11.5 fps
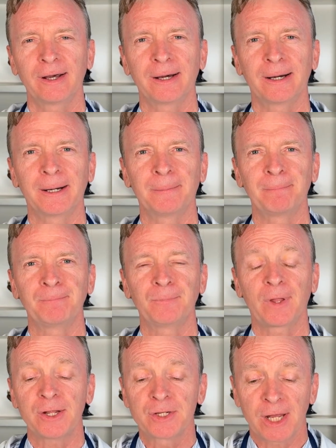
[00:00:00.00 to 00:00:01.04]
um,
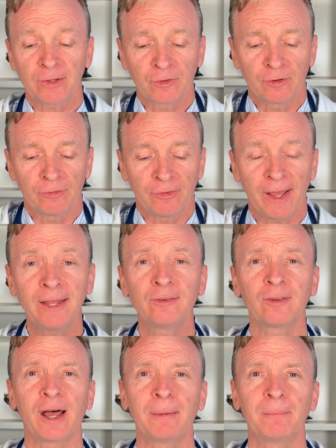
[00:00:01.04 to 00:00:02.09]
digestive
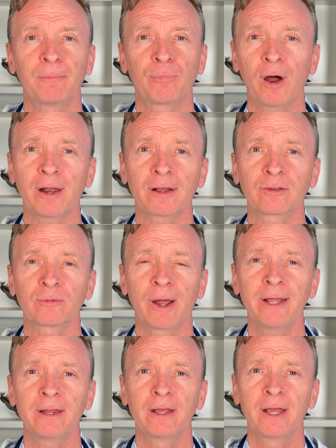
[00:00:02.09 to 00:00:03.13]
enzyme product,
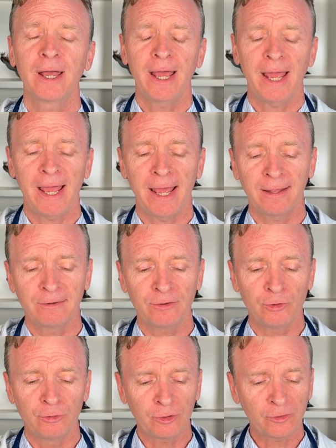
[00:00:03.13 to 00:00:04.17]
right? And
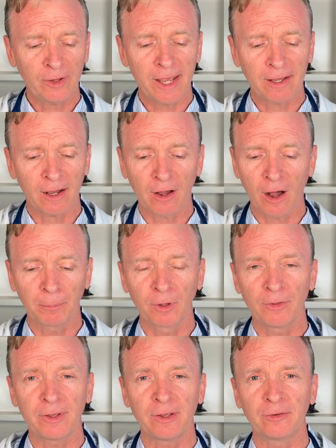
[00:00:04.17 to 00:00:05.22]
you just take a couple
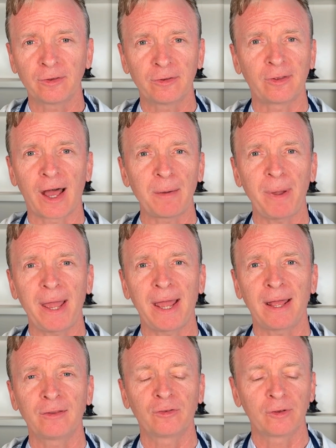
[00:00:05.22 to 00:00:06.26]
of these
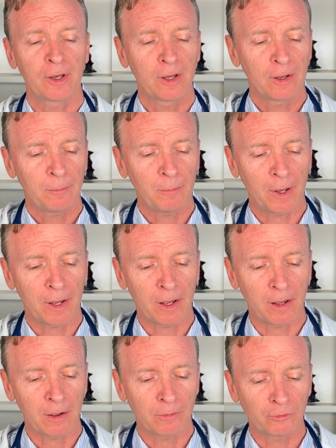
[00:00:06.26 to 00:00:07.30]
Zypans
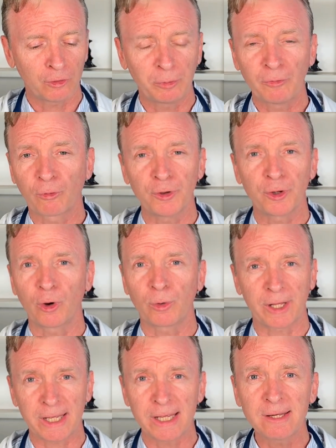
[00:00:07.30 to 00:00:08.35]
uh, just before you go
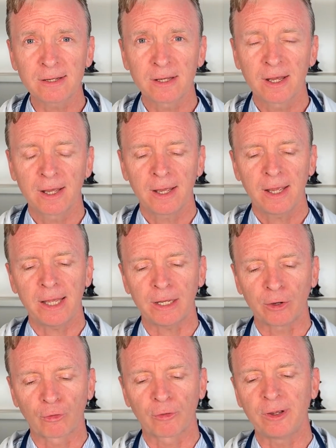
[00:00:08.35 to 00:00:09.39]
to eat. It
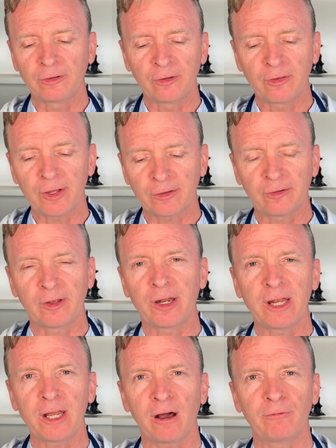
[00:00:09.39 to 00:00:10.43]
increases the
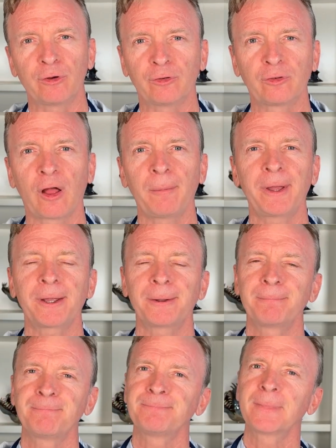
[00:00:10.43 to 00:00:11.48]
acidity of your stomach.
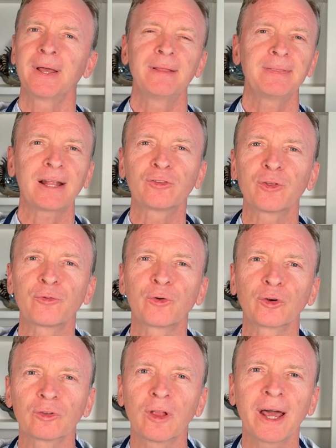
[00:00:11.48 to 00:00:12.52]
That's the
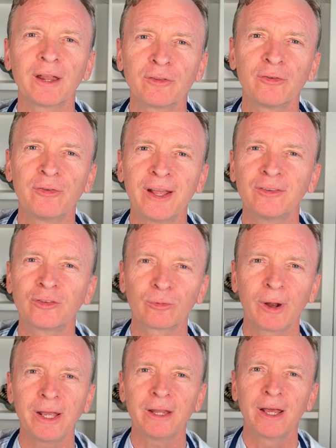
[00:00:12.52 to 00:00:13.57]
first line of defense,
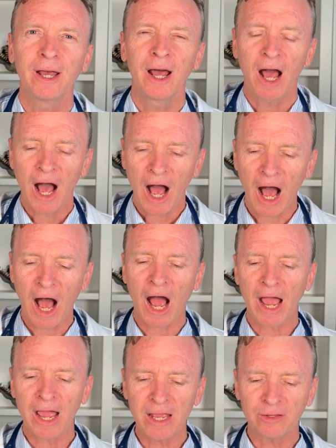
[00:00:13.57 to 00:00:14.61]
right?
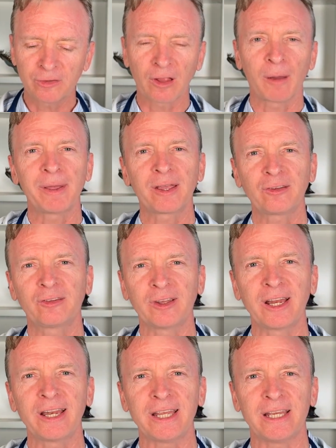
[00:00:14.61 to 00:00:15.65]
High stomach
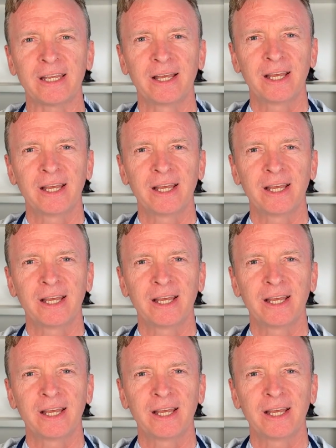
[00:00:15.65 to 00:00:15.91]
acidity